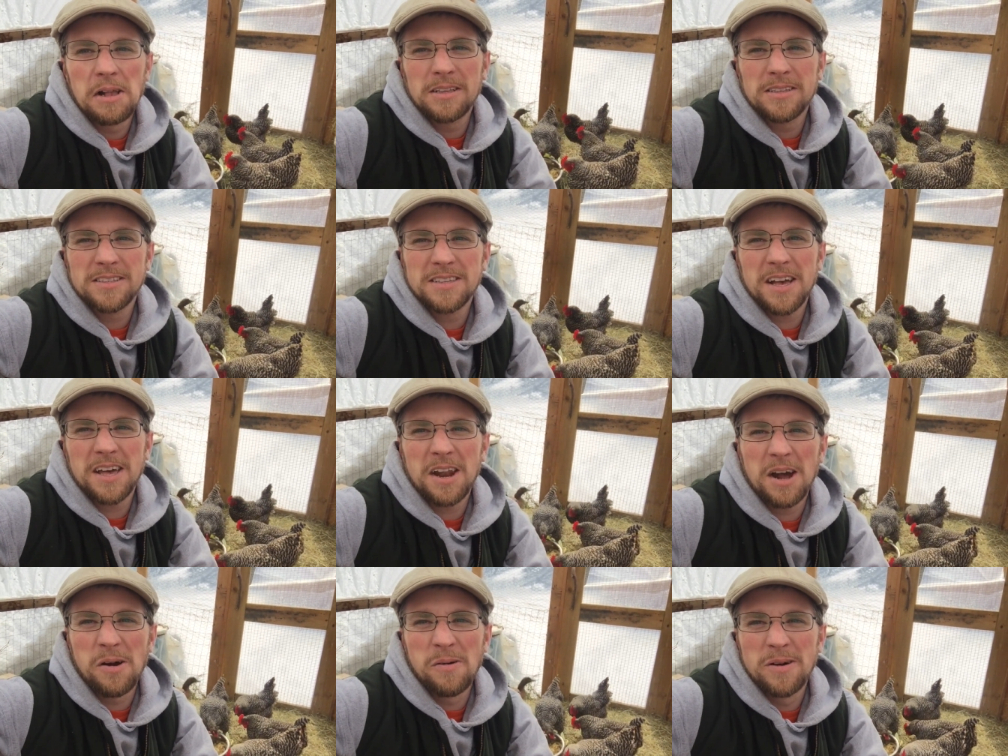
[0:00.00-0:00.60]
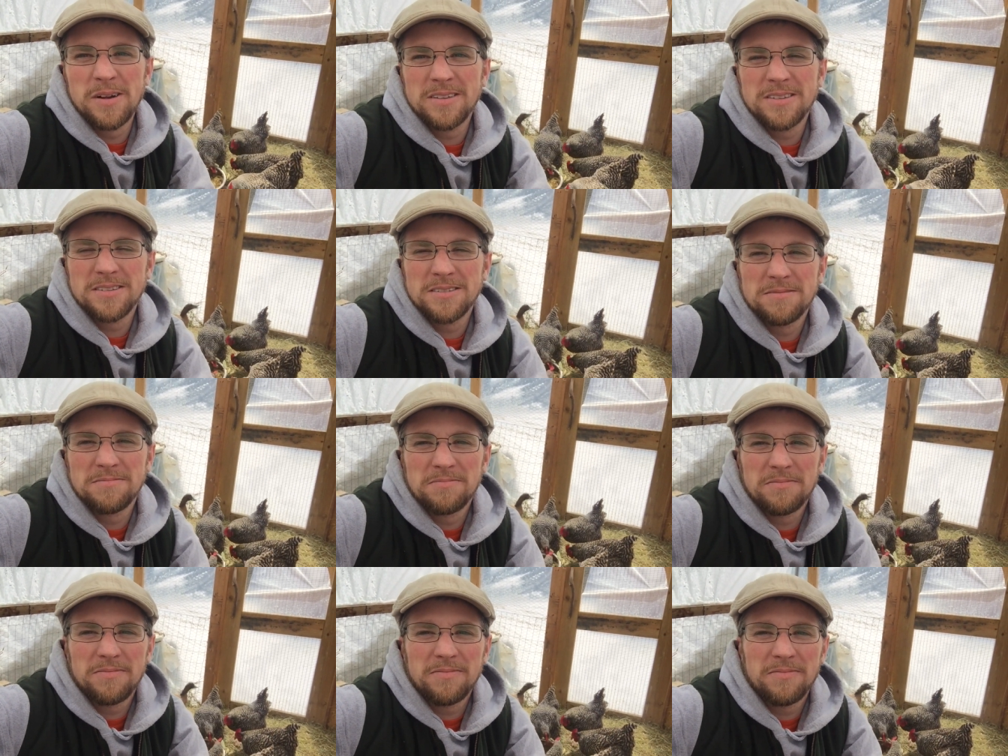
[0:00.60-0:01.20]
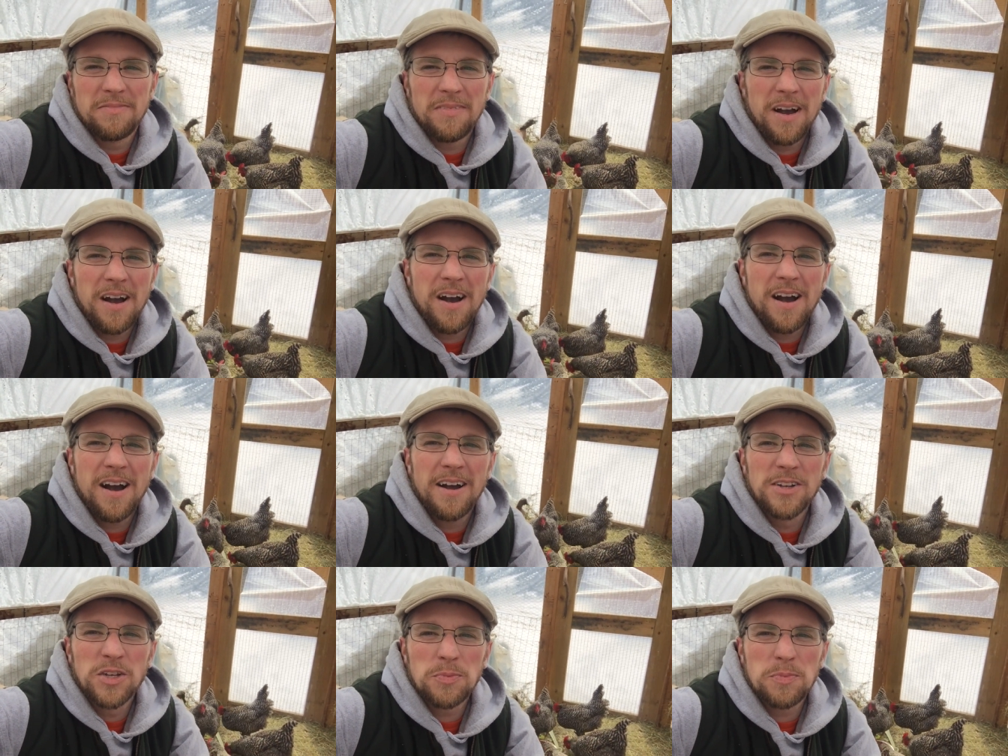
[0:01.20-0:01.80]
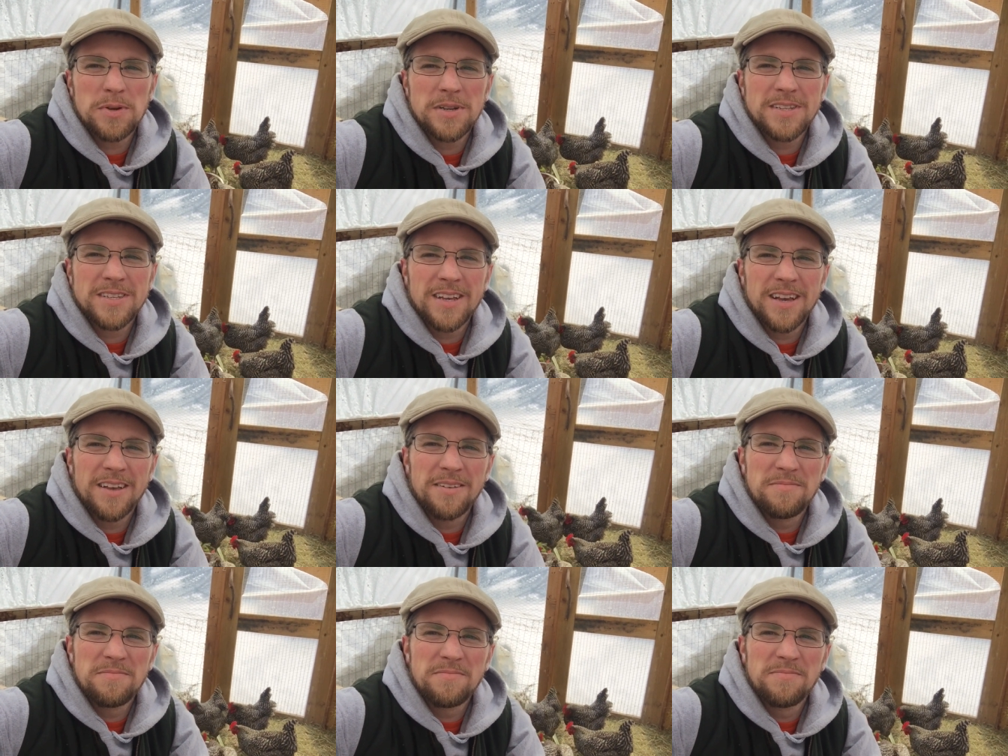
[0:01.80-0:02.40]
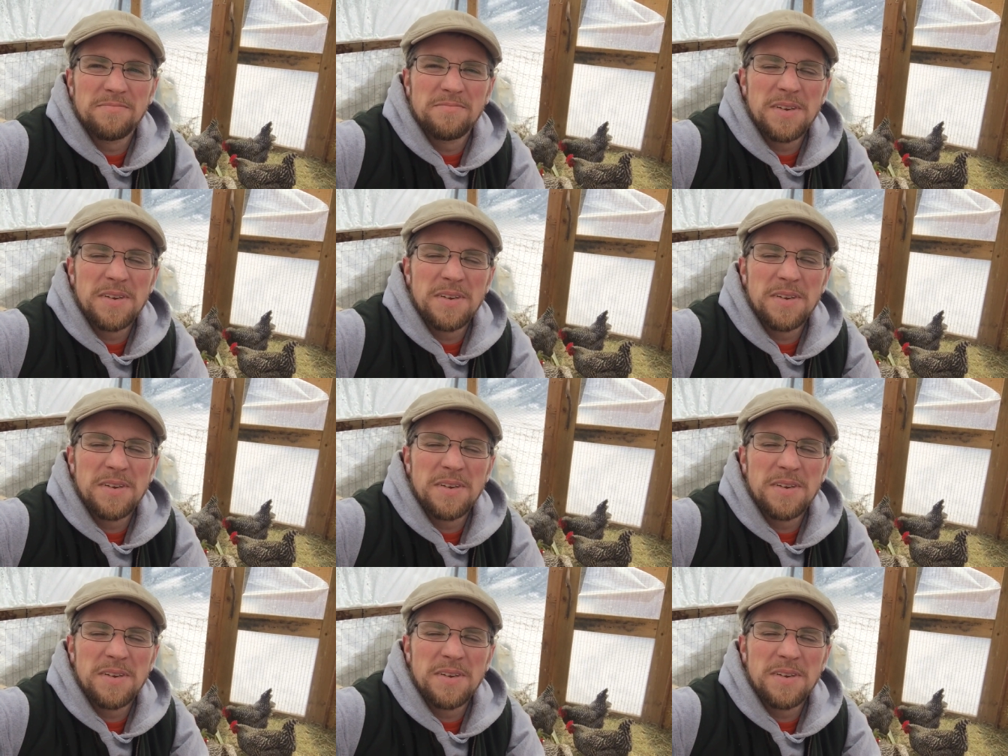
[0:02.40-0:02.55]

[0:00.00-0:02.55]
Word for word: It's not always 100%.